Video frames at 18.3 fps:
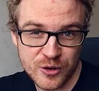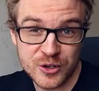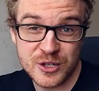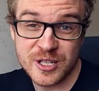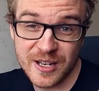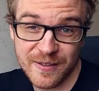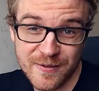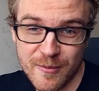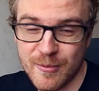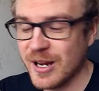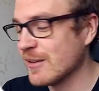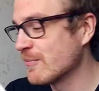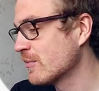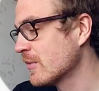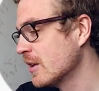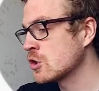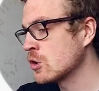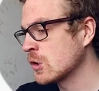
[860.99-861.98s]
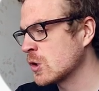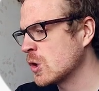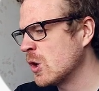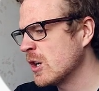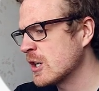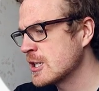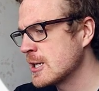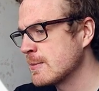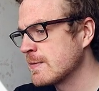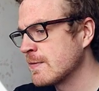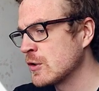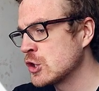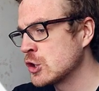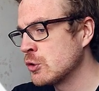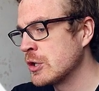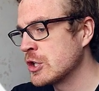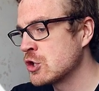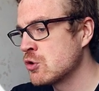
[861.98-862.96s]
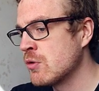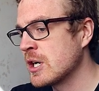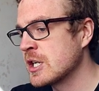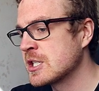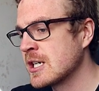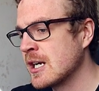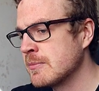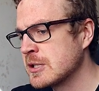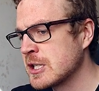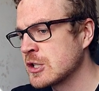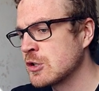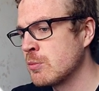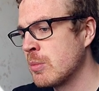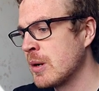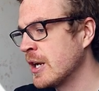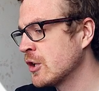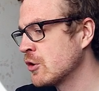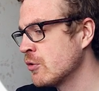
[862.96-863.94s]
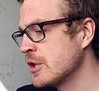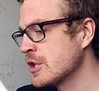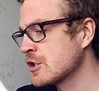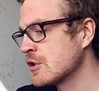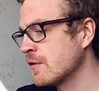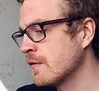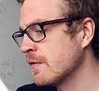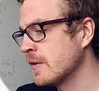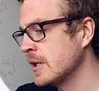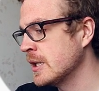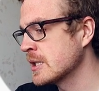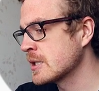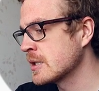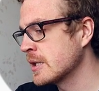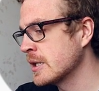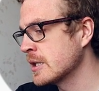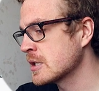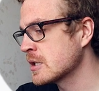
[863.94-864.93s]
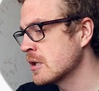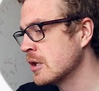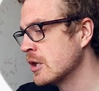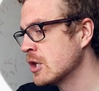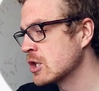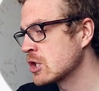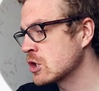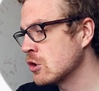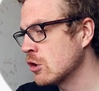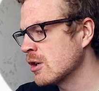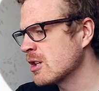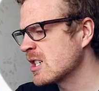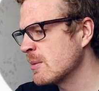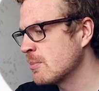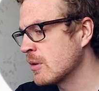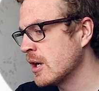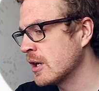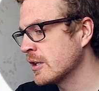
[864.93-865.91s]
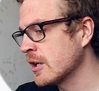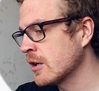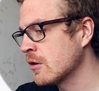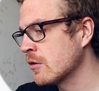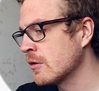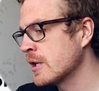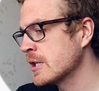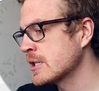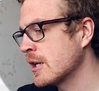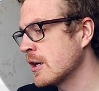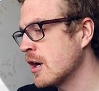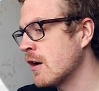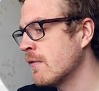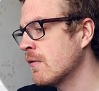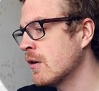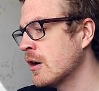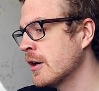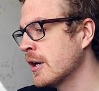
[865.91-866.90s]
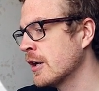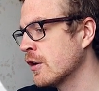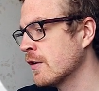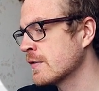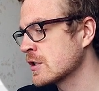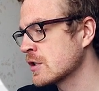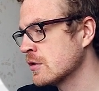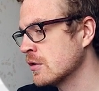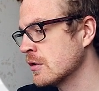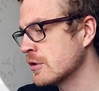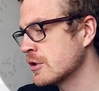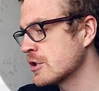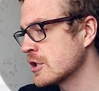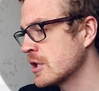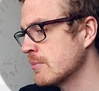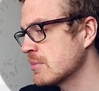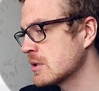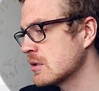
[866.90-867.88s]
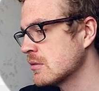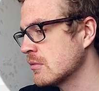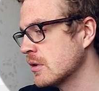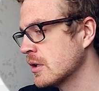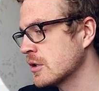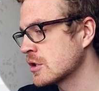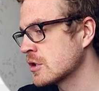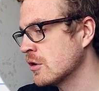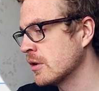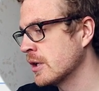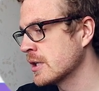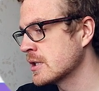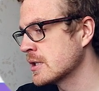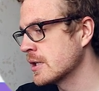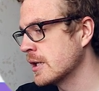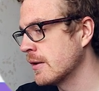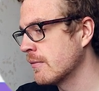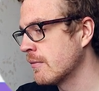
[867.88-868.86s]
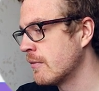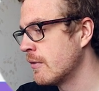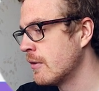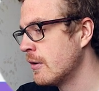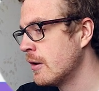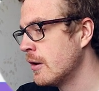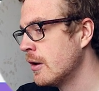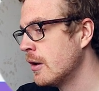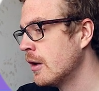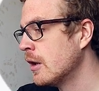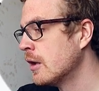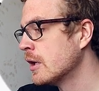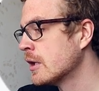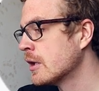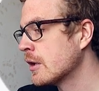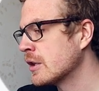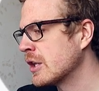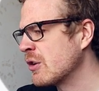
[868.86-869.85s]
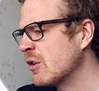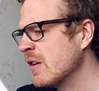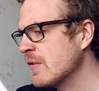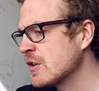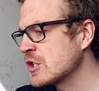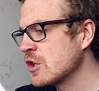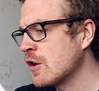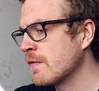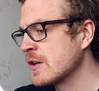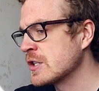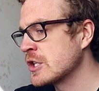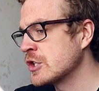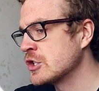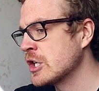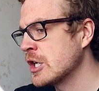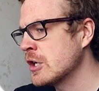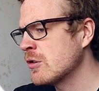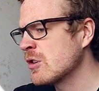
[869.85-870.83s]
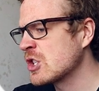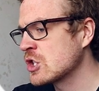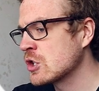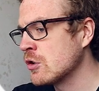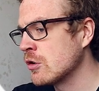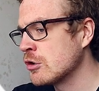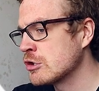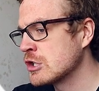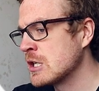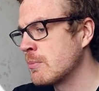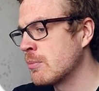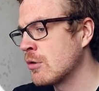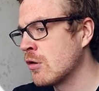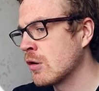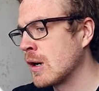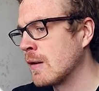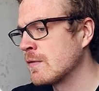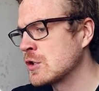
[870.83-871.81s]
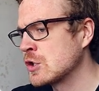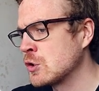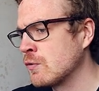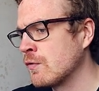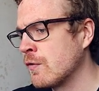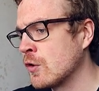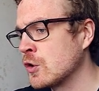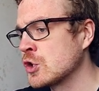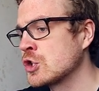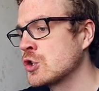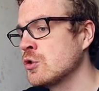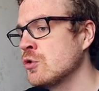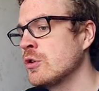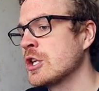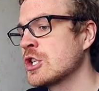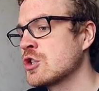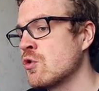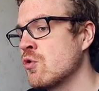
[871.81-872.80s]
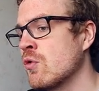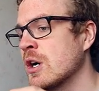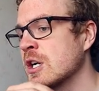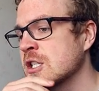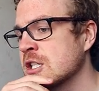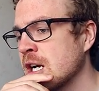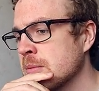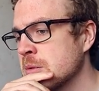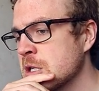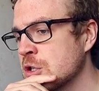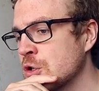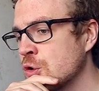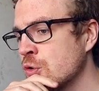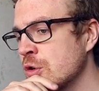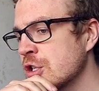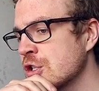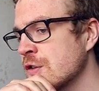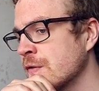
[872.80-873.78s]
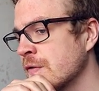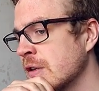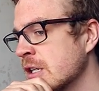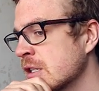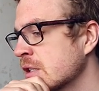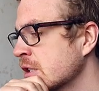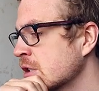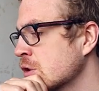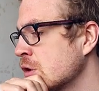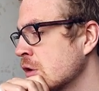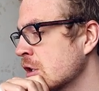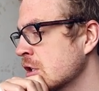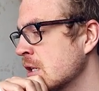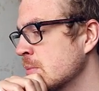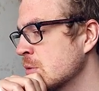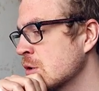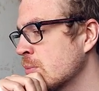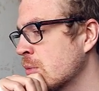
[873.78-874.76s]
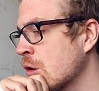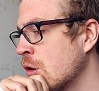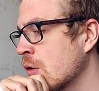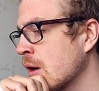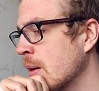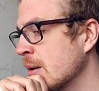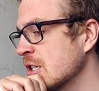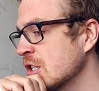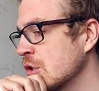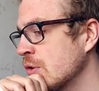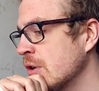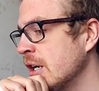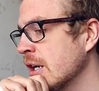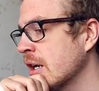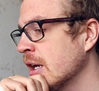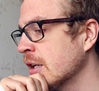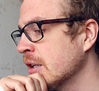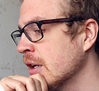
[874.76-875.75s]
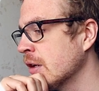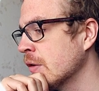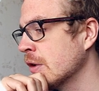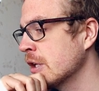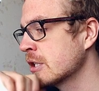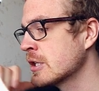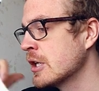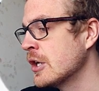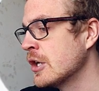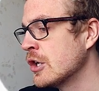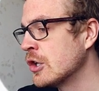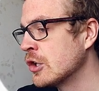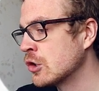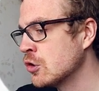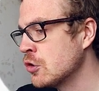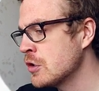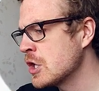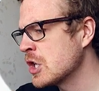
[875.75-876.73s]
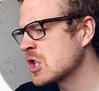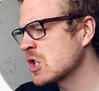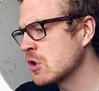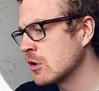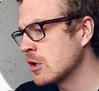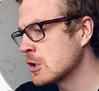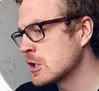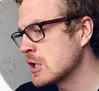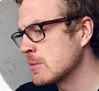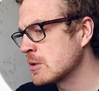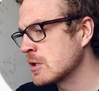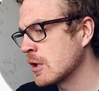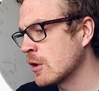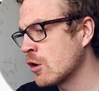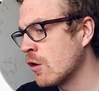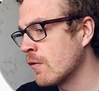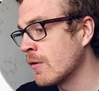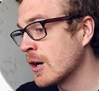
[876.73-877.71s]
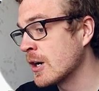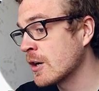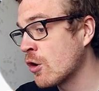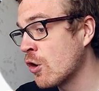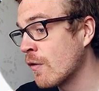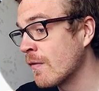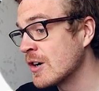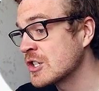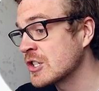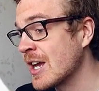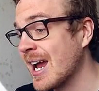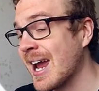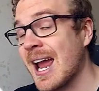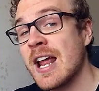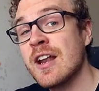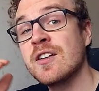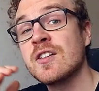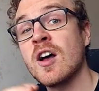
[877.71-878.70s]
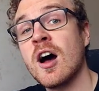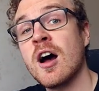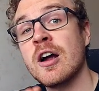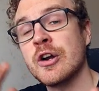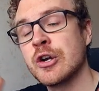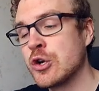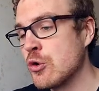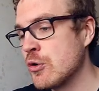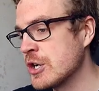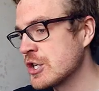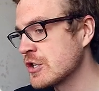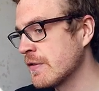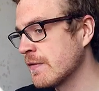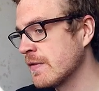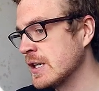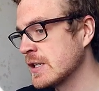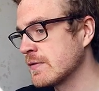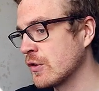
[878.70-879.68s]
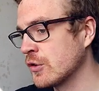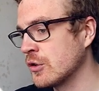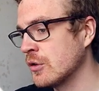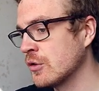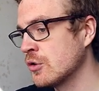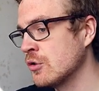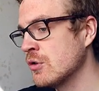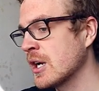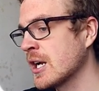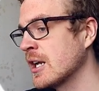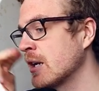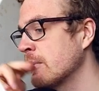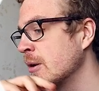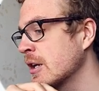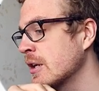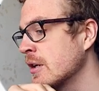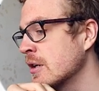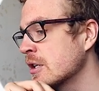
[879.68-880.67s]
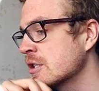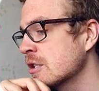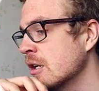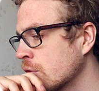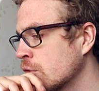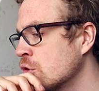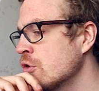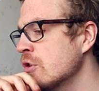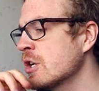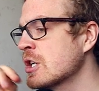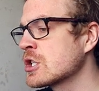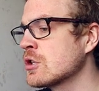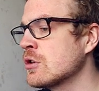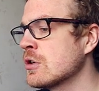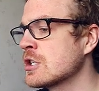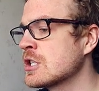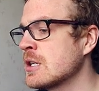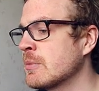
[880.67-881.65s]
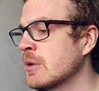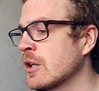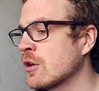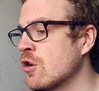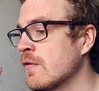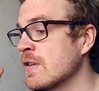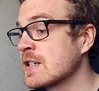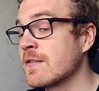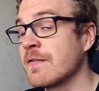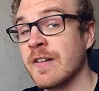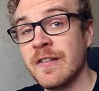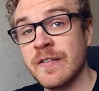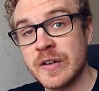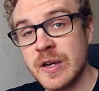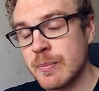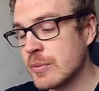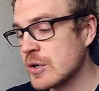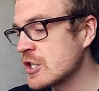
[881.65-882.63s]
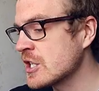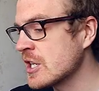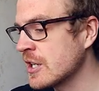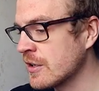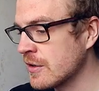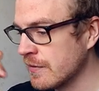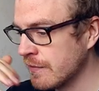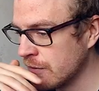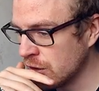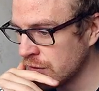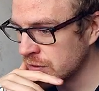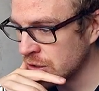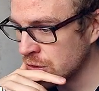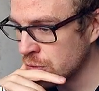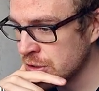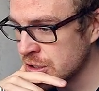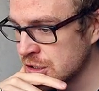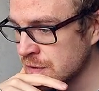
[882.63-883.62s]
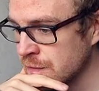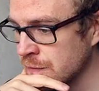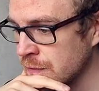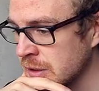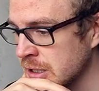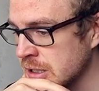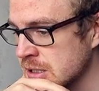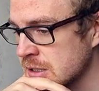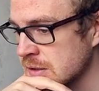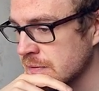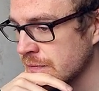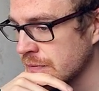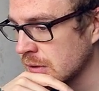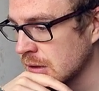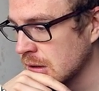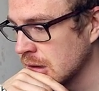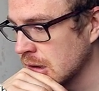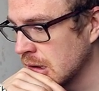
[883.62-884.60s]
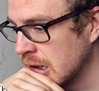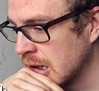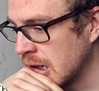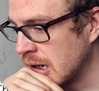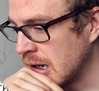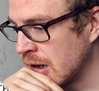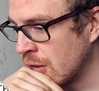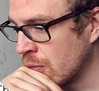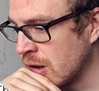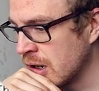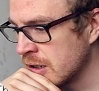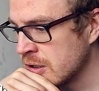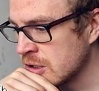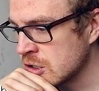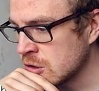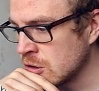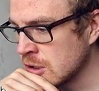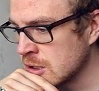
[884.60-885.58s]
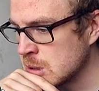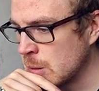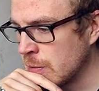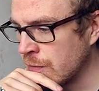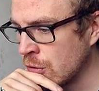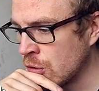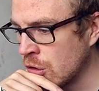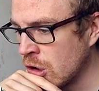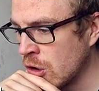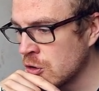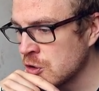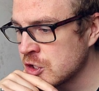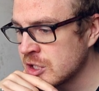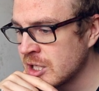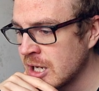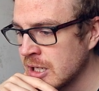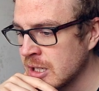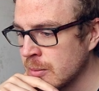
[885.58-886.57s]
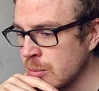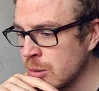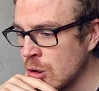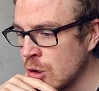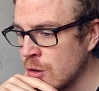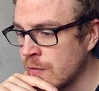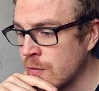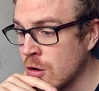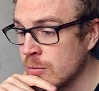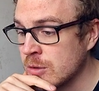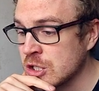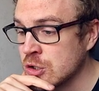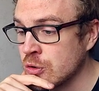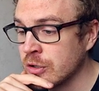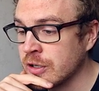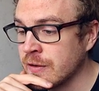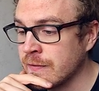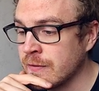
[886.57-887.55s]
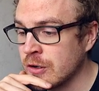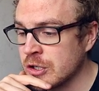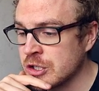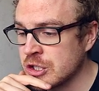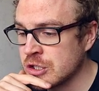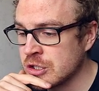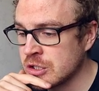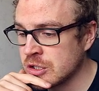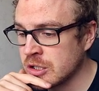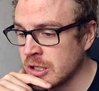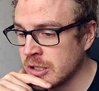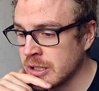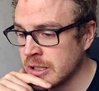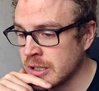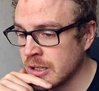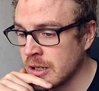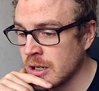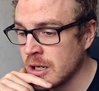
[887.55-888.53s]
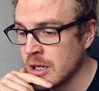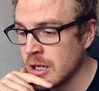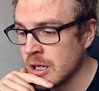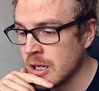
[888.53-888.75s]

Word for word: good stuff for me. So scholarships for students who are subject to pay tuition fees, there's scholarship categories and awarding of scholarships. So let's see. The university offers a generous scholarship program st for students who are subject to tuition fees. The scholarships program has three categories. Two-year scholarships that cover, covers the entire tuition fees for two academic years. Two-year scholarship that covers 50% of the tuition fees and one year scholarship for outstanding performance during the first study year.